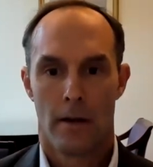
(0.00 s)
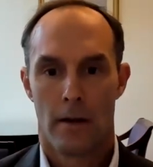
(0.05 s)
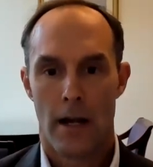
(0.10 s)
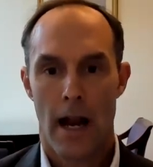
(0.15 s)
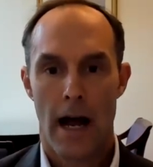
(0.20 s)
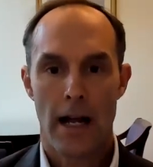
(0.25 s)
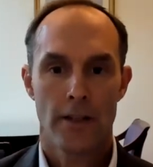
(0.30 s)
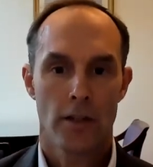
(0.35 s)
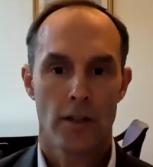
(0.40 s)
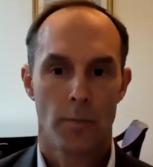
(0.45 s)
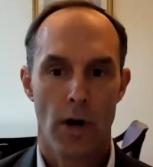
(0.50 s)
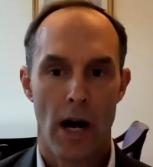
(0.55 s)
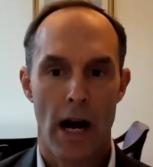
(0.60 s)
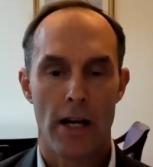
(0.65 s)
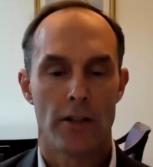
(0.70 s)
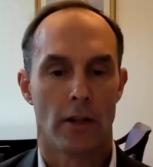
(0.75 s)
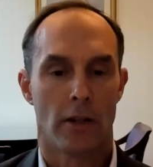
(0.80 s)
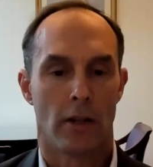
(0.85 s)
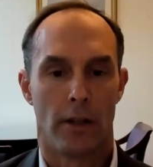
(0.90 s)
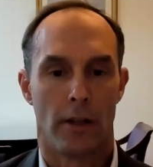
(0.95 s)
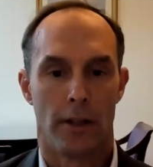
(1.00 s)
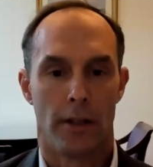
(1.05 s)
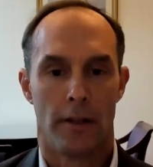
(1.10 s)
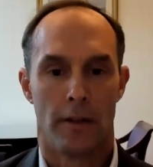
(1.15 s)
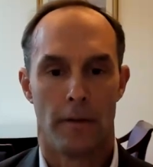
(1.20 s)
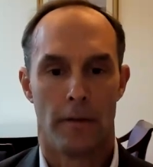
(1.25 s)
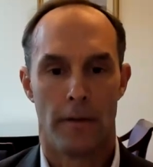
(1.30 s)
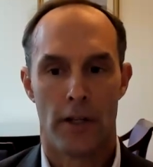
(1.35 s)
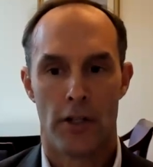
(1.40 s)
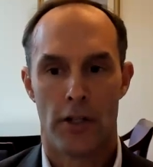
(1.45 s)
Not surprisingly, the
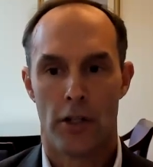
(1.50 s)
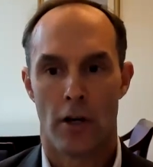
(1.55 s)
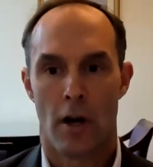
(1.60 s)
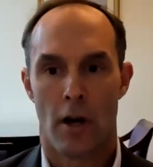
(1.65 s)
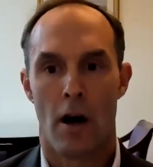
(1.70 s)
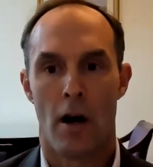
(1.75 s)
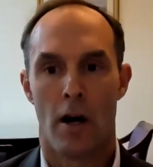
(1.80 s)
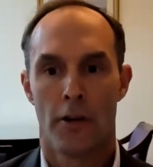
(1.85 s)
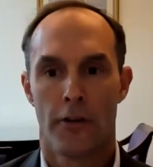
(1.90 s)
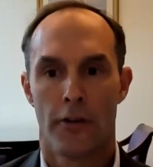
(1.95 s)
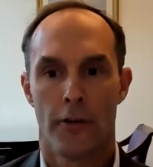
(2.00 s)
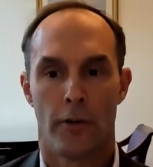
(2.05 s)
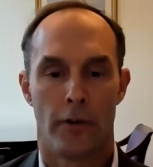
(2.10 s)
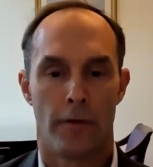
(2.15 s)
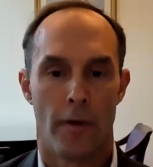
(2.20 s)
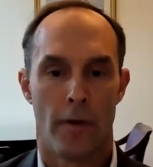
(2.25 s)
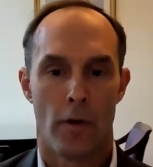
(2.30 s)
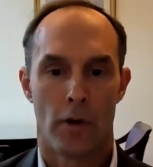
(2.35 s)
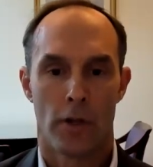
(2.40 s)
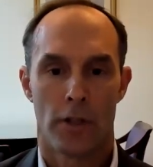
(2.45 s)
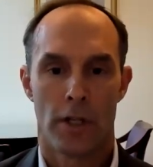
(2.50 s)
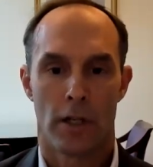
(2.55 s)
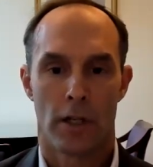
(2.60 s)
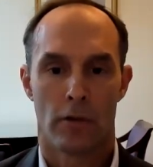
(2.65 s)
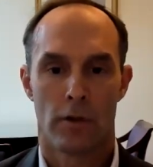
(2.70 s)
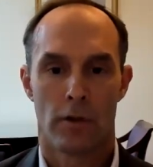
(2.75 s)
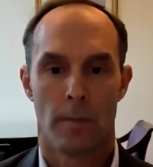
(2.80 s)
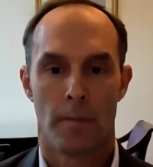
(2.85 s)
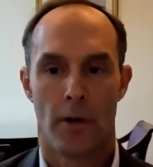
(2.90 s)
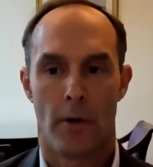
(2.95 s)
division also is focused on
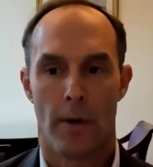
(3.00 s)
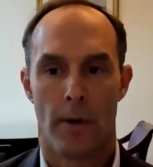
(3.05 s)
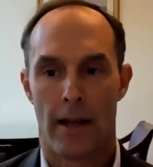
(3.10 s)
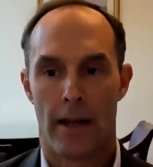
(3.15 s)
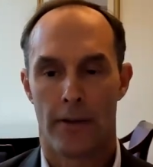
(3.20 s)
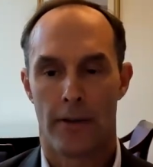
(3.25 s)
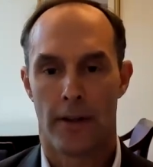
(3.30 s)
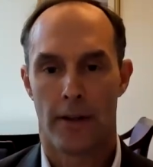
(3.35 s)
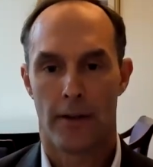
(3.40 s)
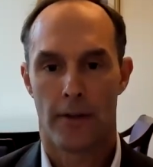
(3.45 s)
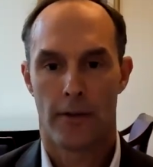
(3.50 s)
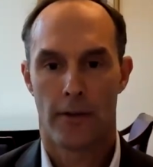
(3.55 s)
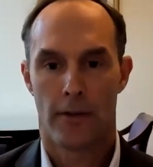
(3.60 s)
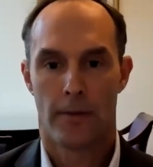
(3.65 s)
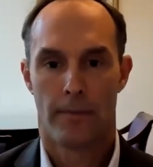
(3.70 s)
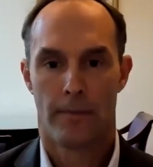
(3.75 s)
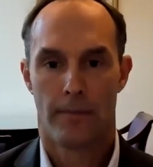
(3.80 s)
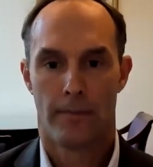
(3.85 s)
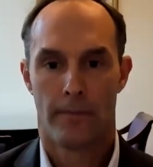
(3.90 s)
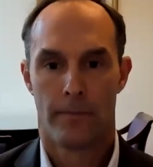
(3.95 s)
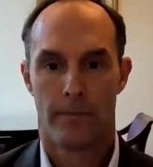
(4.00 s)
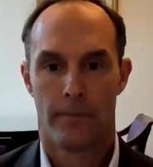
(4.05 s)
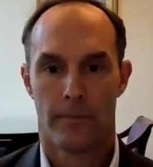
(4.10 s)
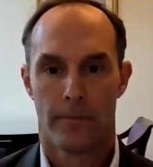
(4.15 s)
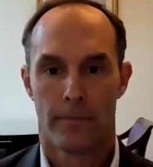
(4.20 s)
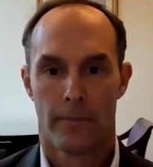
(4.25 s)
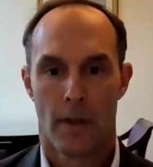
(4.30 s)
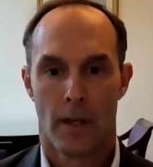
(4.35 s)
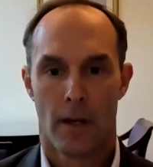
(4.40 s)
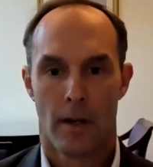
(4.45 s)
crypto assets.
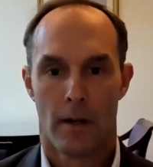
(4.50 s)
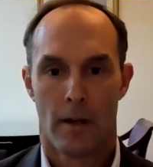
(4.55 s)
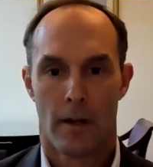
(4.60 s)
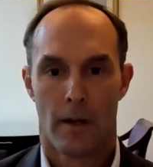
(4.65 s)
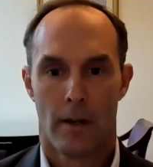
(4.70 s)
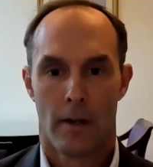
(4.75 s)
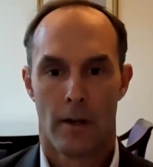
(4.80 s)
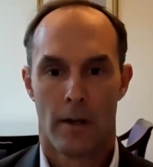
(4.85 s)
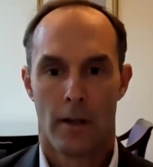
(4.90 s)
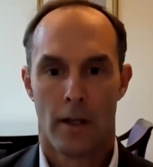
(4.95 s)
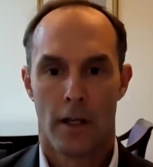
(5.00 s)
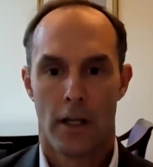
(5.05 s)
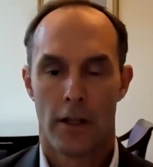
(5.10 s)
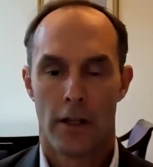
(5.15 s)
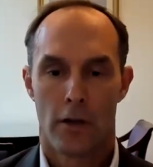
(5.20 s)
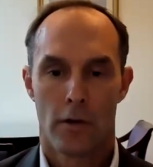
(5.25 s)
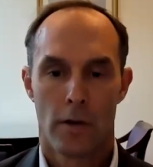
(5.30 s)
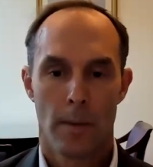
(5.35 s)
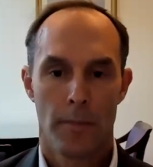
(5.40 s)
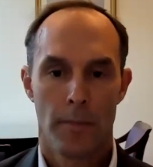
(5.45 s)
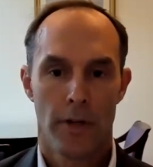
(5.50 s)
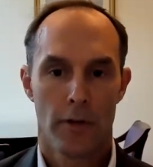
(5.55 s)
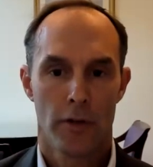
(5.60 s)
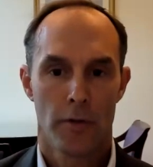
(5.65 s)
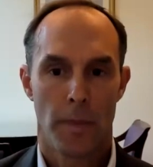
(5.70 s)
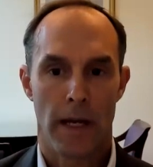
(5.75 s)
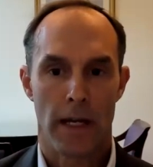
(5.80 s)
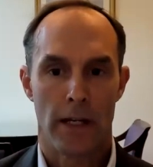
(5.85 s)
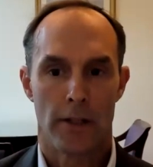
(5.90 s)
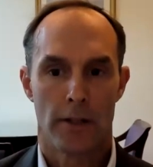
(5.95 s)
In the crypto
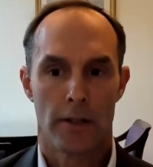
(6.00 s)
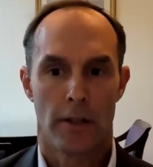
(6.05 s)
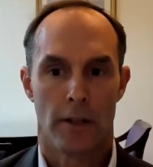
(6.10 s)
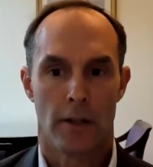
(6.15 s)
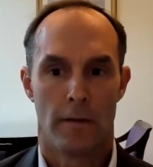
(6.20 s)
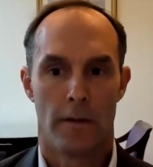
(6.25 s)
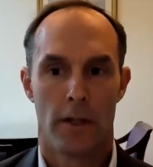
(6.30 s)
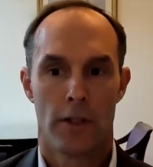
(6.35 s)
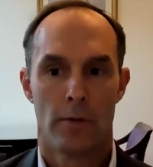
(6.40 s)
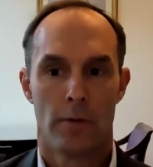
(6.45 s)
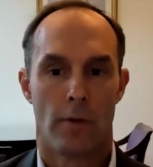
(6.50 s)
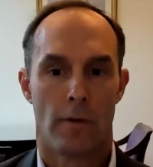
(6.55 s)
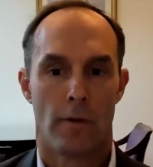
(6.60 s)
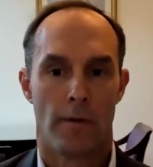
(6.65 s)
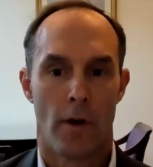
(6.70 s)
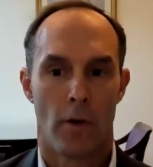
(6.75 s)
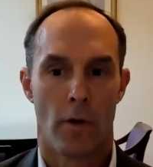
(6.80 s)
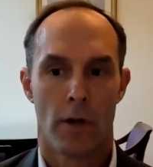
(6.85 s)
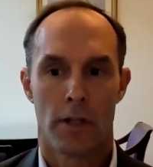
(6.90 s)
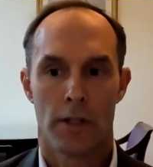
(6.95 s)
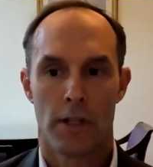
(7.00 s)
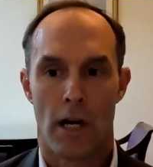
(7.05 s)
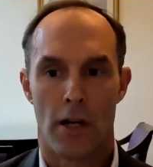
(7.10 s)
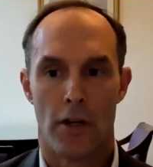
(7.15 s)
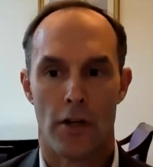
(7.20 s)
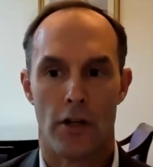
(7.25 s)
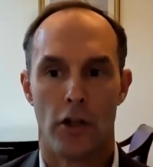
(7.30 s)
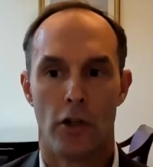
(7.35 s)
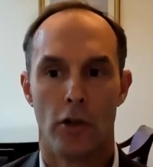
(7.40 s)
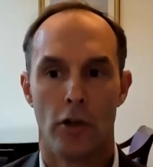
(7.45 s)
space, the division will focus
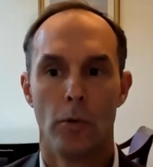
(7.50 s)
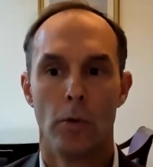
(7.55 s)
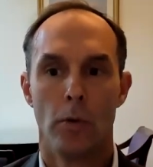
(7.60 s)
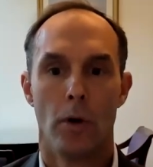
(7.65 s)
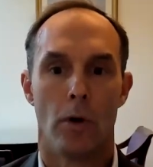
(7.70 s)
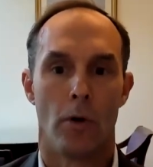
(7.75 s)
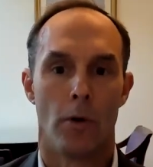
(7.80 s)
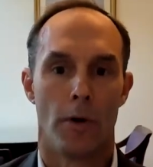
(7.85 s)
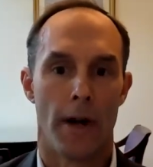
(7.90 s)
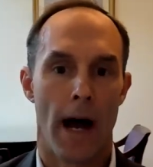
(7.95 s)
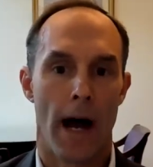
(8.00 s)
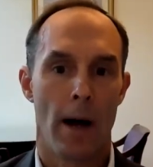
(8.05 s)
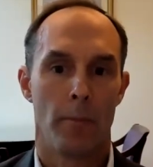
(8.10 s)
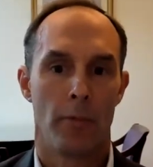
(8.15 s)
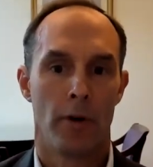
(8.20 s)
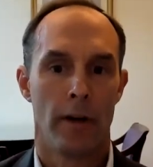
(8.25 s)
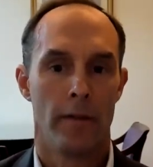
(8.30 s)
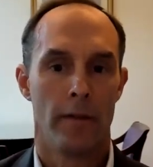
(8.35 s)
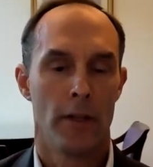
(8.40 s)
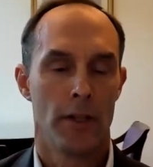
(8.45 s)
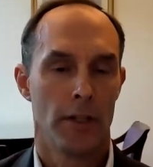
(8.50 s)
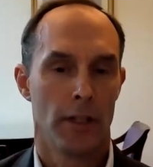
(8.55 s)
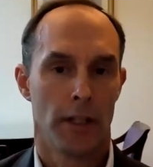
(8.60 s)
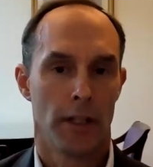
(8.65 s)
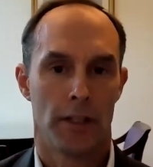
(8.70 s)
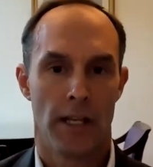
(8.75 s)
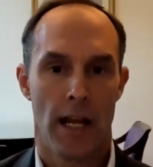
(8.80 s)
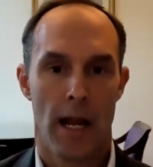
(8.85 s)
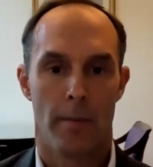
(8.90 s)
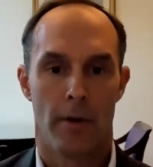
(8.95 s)
on new or not previously
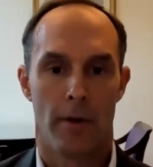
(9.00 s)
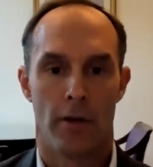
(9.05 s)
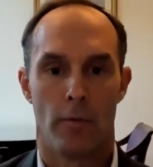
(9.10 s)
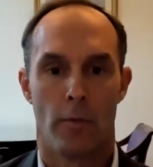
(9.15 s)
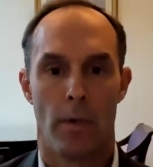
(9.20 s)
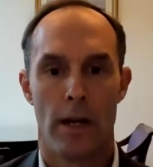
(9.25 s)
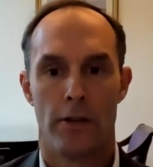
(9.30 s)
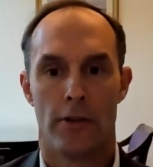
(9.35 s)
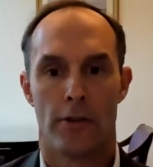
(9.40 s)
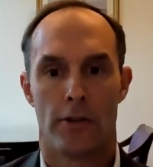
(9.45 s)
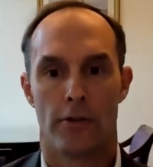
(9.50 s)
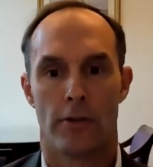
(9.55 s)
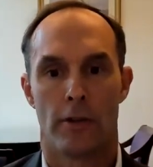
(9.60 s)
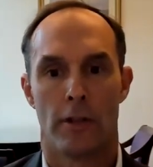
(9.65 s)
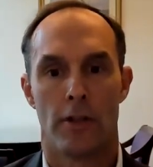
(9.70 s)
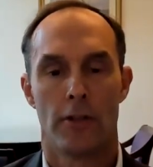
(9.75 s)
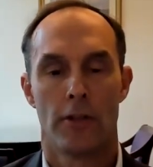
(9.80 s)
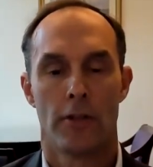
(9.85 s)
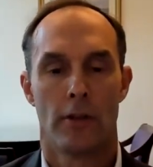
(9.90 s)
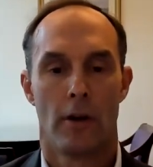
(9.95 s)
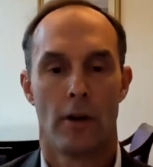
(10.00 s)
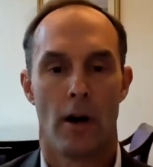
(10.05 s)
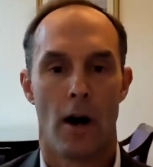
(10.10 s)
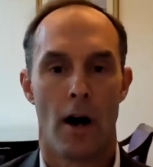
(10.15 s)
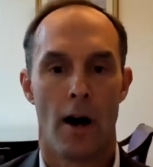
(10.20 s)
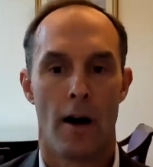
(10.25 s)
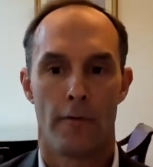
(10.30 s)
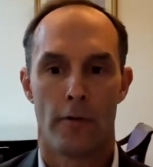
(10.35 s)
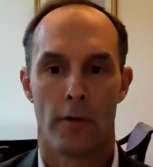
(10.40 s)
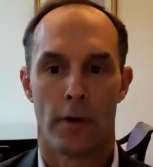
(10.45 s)
examined registrants
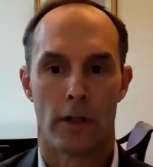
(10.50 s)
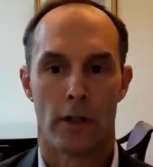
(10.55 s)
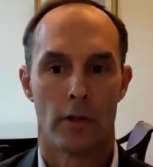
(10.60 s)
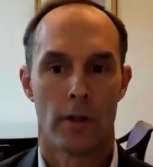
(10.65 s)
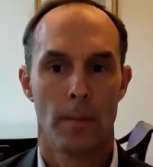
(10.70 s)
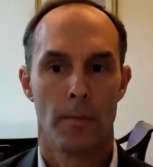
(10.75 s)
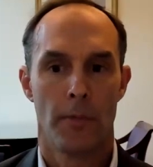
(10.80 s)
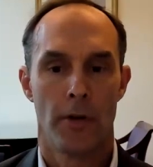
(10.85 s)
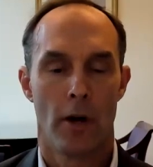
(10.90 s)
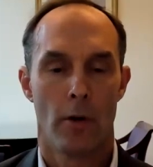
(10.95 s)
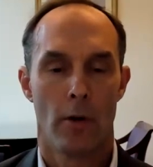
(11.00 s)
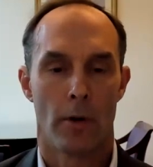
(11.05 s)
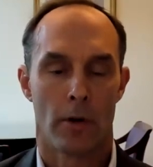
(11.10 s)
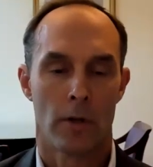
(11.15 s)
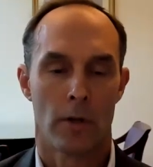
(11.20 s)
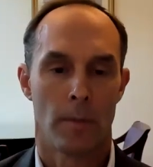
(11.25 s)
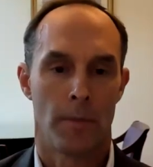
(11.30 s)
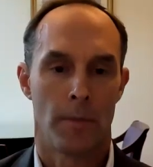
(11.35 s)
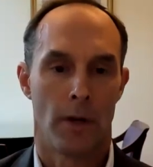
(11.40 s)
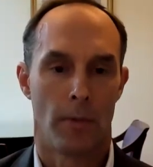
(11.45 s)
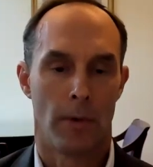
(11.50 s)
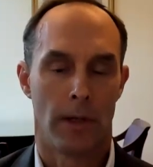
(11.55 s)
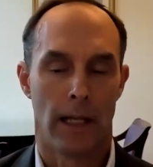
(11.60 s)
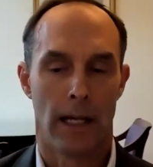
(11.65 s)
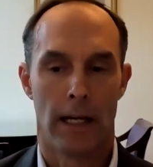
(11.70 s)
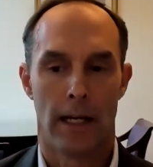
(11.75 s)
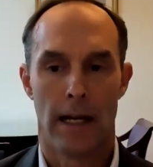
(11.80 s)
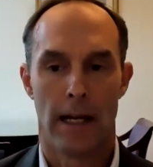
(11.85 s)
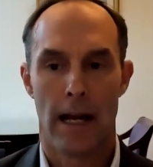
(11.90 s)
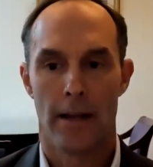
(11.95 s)
offering crypto or
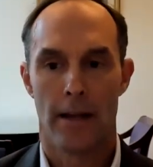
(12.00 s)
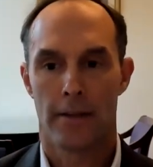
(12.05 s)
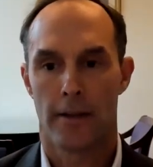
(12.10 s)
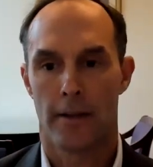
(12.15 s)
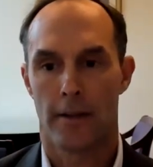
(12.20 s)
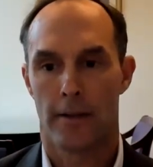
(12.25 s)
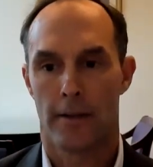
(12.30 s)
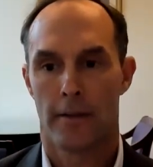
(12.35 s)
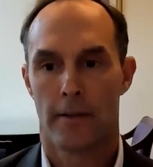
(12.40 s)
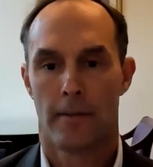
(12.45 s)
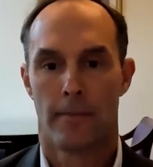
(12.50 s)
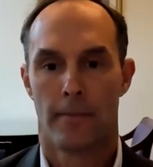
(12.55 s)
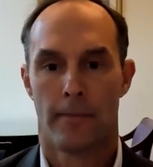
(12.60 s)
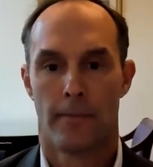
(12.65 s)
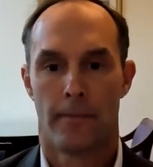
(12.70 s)
crypto-related assets.